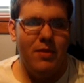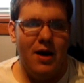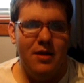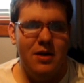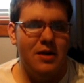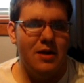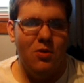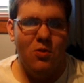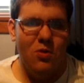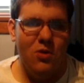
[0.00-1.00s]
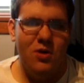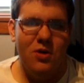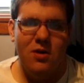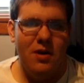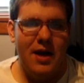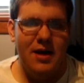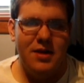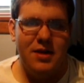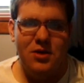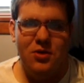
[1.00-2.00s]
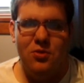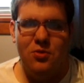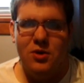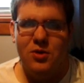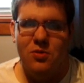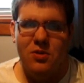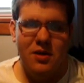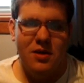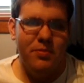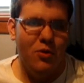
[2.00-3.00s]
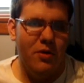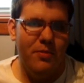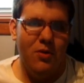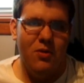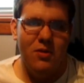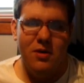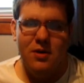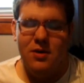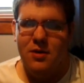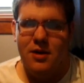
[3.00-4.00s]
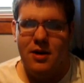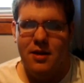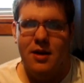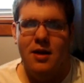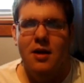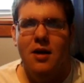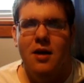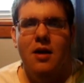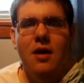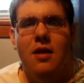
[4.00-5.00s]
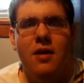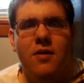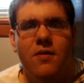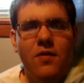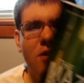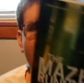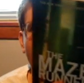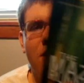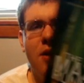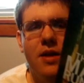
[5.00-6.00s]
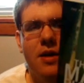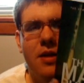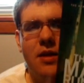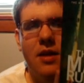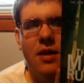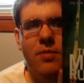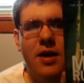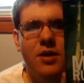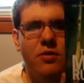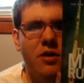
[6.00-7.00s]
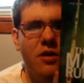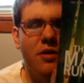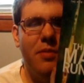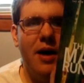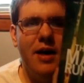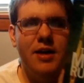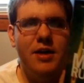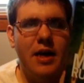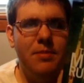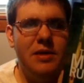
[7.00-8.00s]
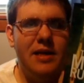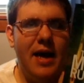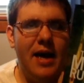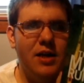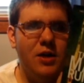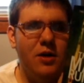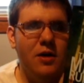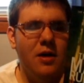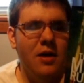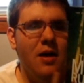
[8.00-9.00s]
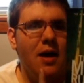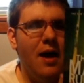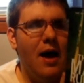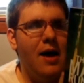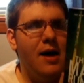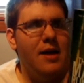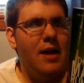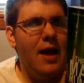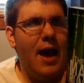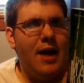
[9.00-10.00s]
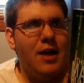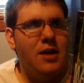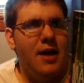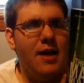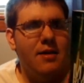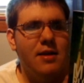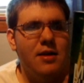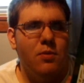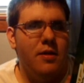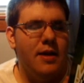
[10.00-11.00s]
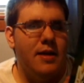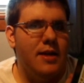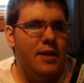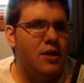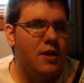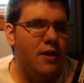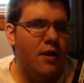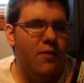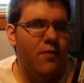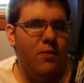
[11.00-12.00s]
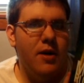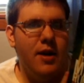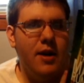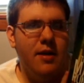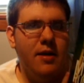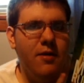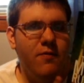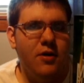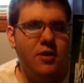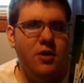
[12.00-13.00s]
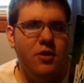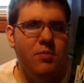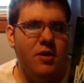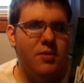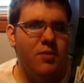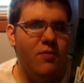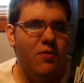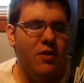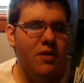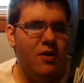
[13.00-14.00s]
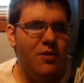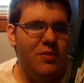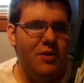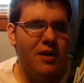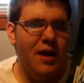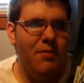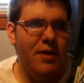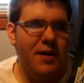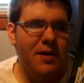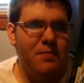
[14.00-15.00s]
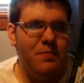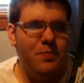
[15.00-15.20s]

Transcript: in mind there's no order as to which one's more important or anything. The first one is The Maze Runner by James Dashner. I actually got this with the intention of reading the first 2 books before the 3rd book came out.